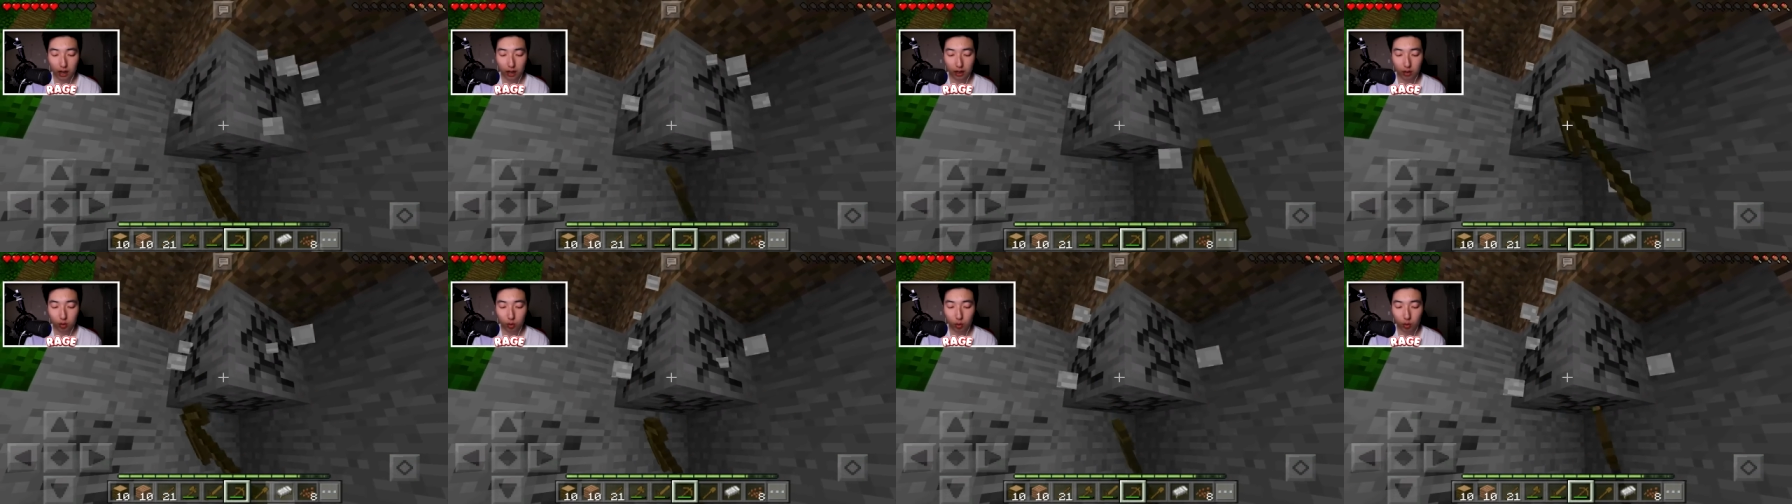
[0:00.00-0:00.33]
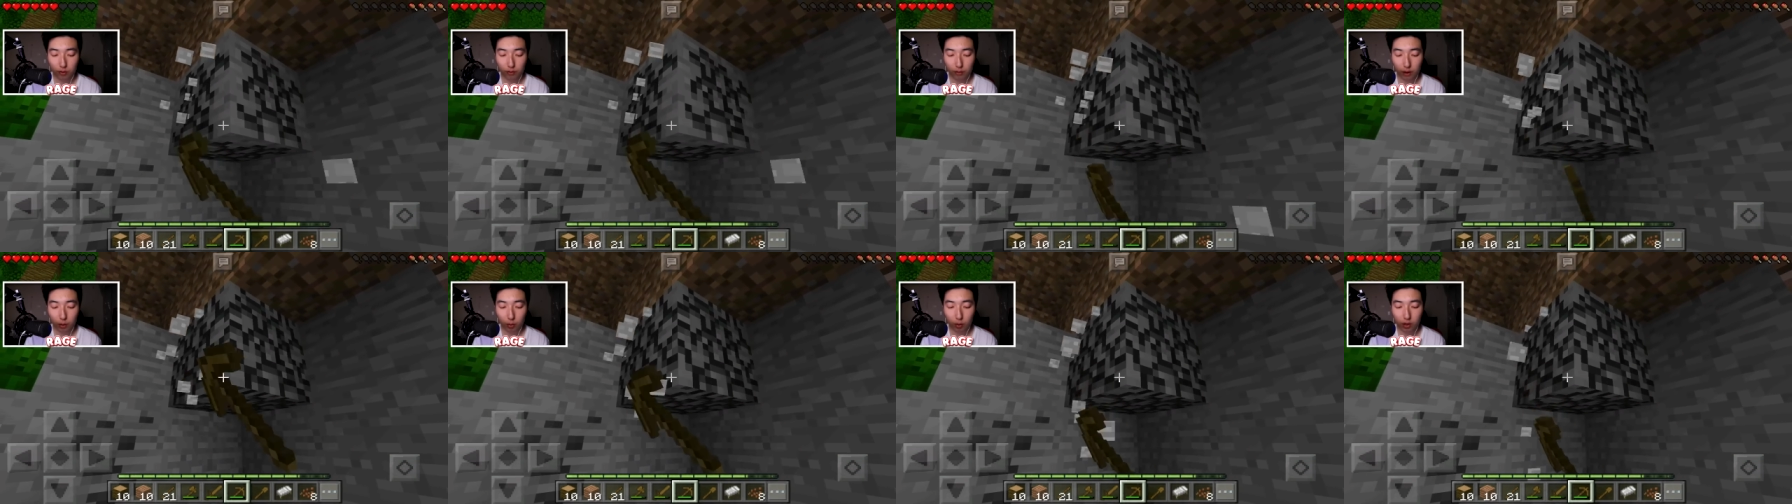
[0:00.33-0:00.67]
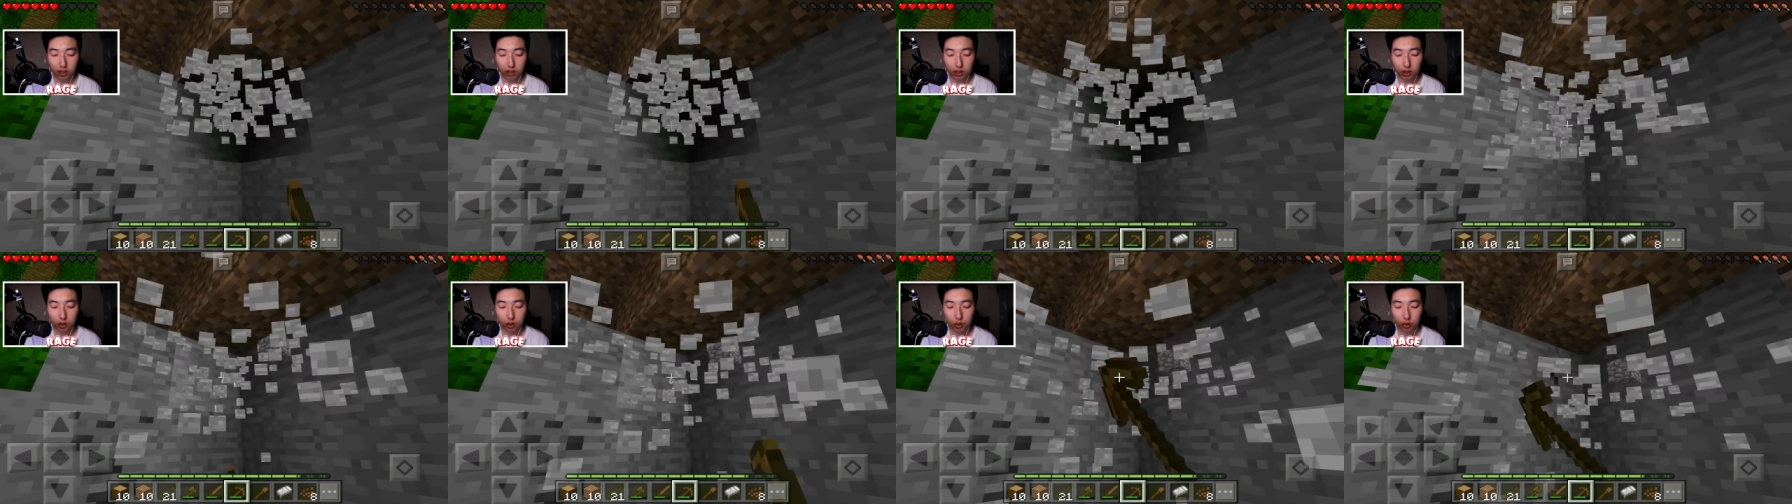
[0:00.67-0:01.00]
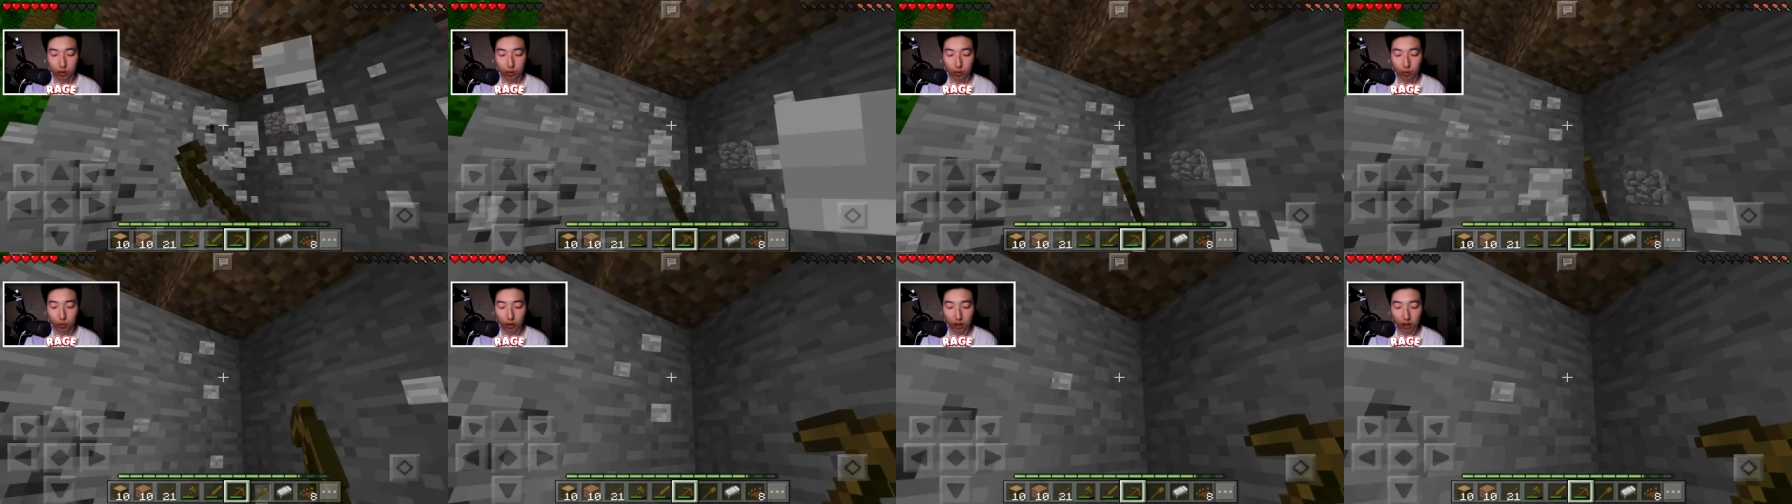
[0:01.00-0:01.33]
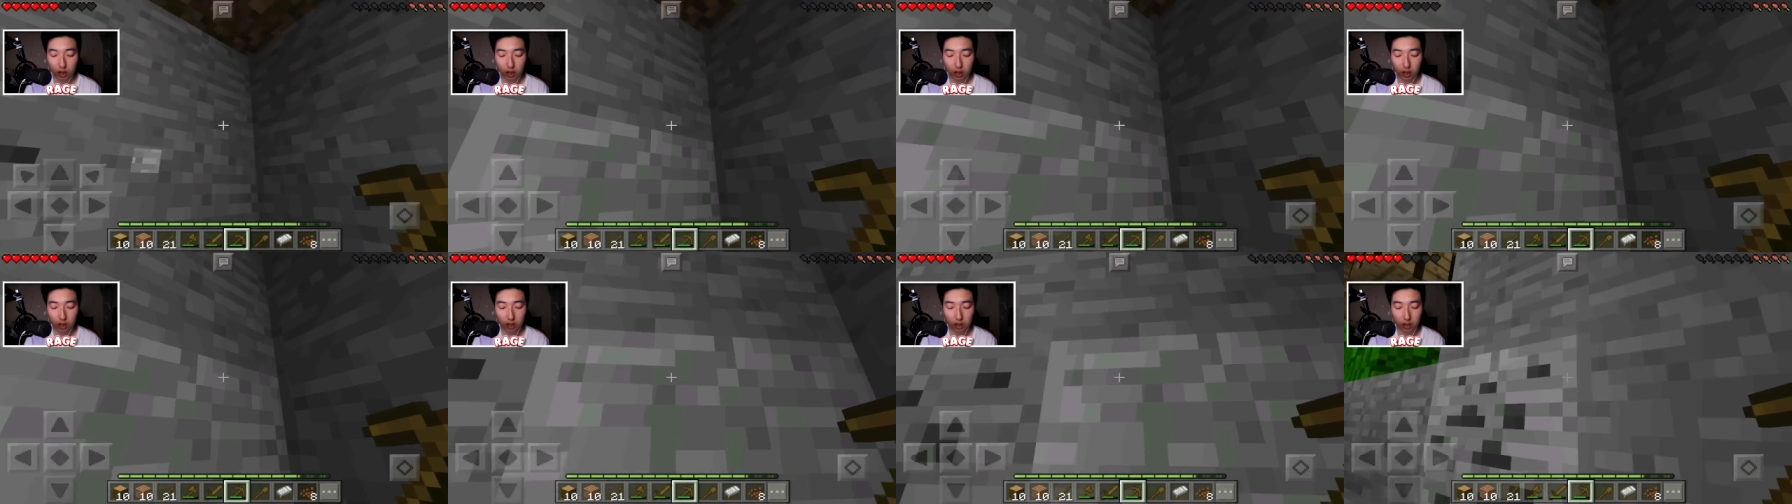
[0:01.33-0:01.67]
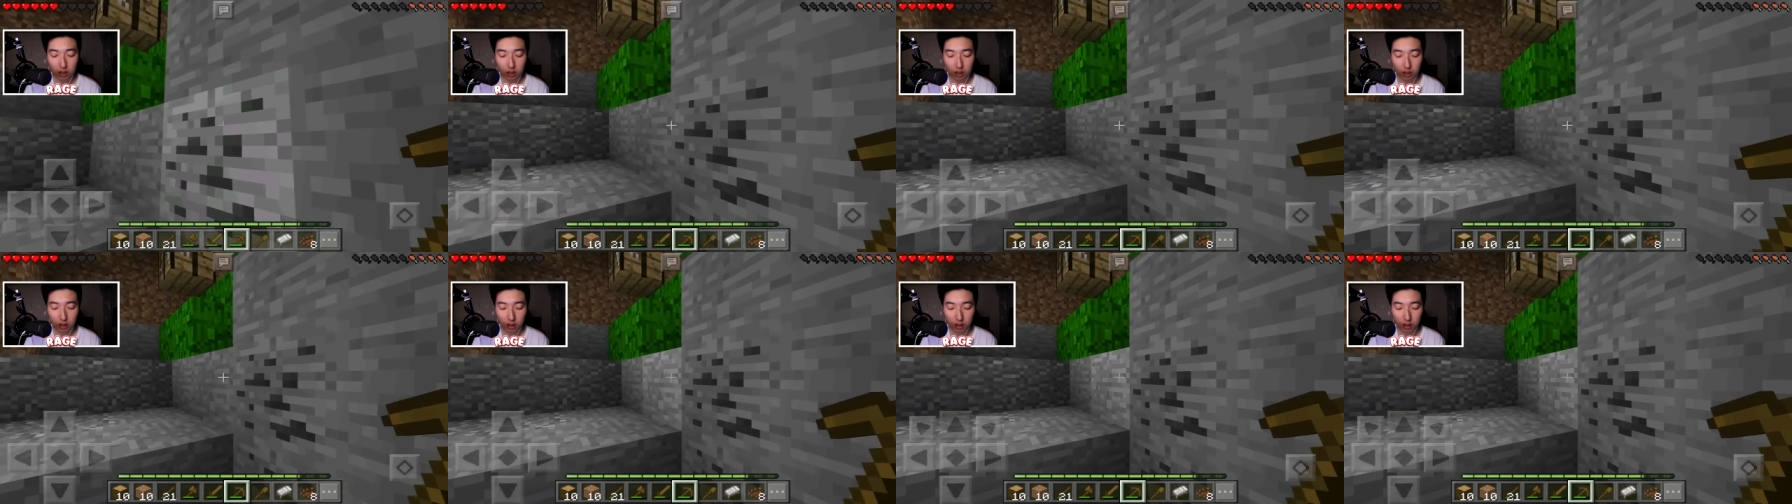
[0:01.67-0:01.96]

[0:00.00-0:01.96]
I don't know if I want to uh,